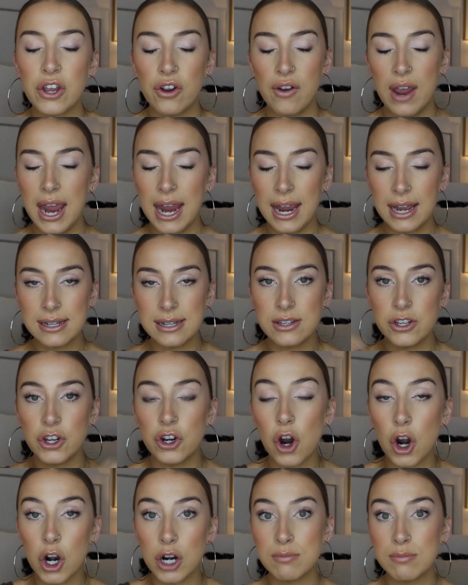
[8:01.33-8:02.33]

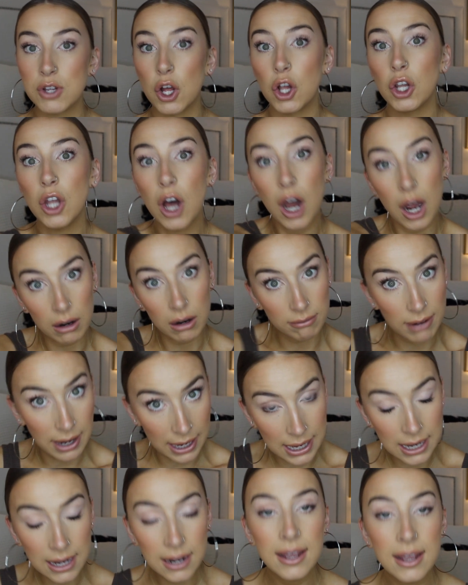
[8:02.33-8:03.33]
your arms a lot,
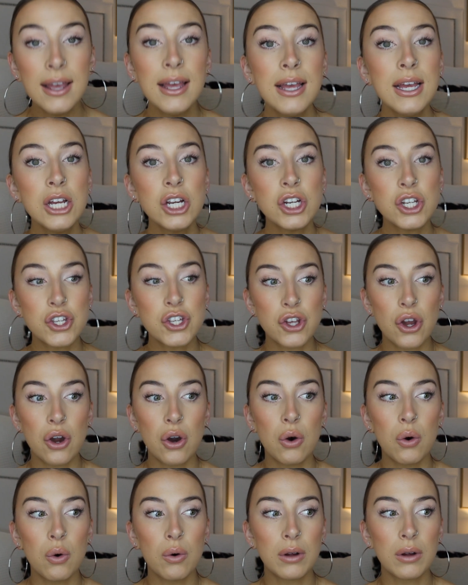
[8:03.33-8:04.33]
right?
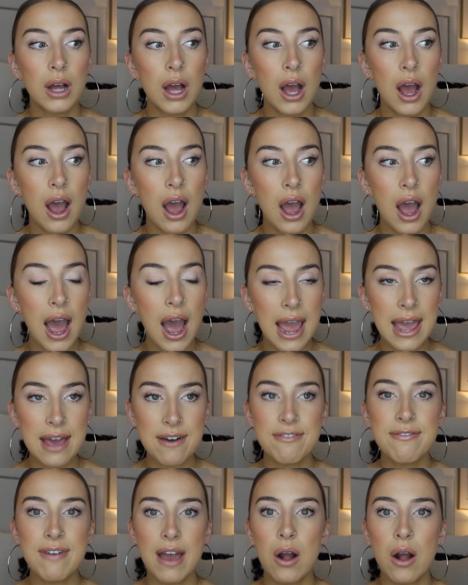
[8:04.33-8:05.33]
So I
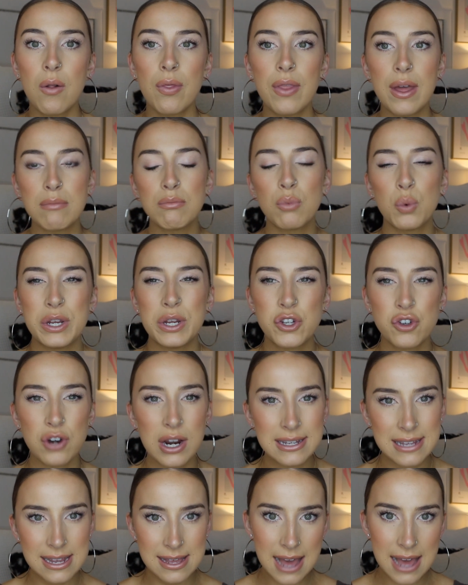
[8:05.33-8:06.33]
have found that
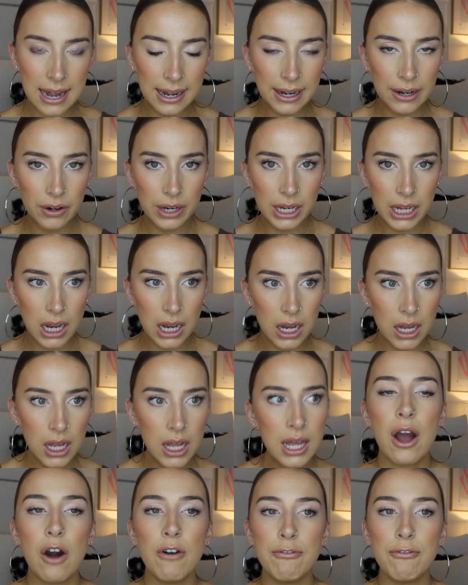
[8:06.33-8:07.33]
moisturizing that area
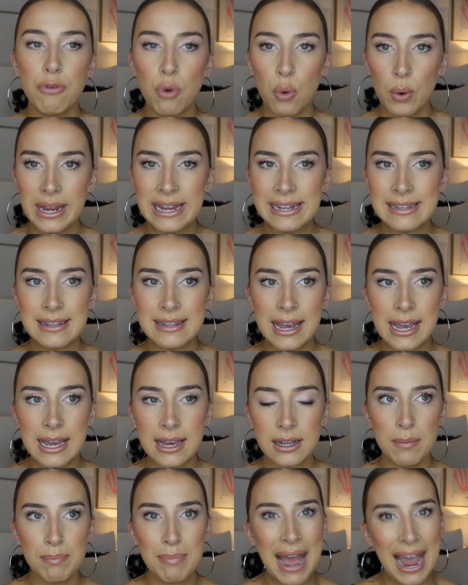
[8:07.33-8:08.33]
avoids
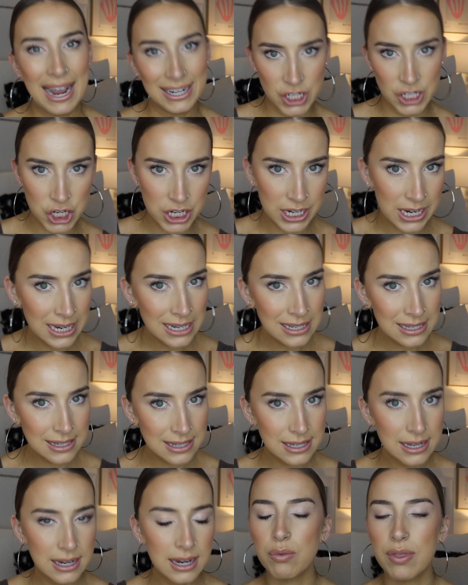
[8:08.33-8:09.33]
like
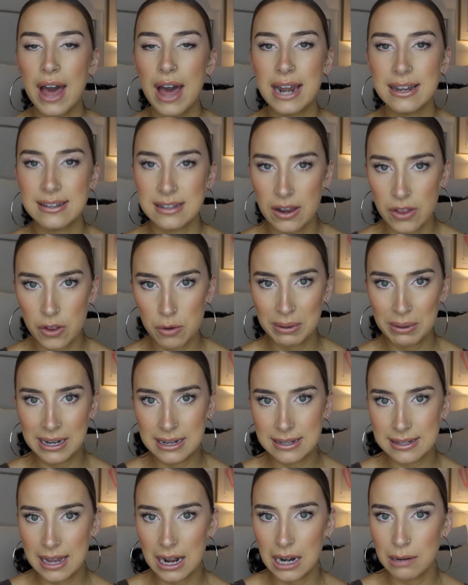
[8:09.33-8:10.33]
patchiness. That is another
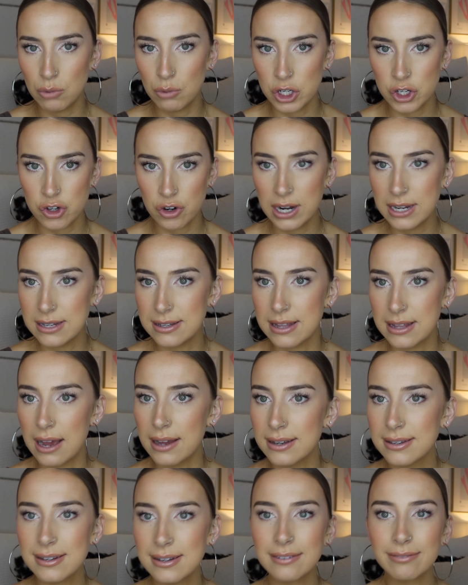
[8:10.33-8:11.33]
place that I moisturize
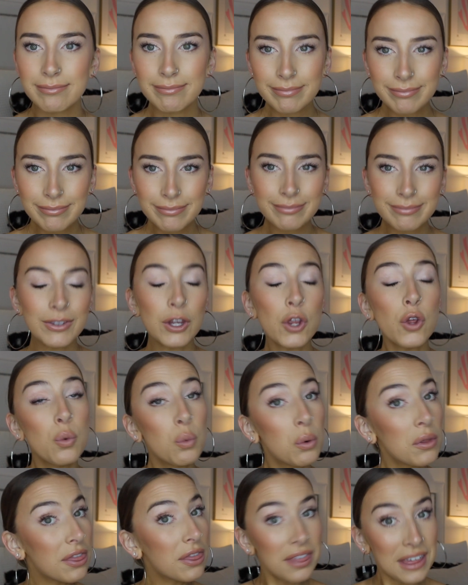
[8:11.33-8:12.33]
that
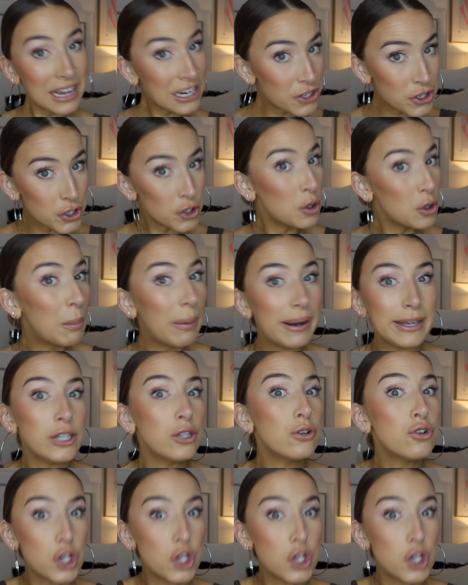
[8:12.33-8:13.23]
you wouldn't think to, but you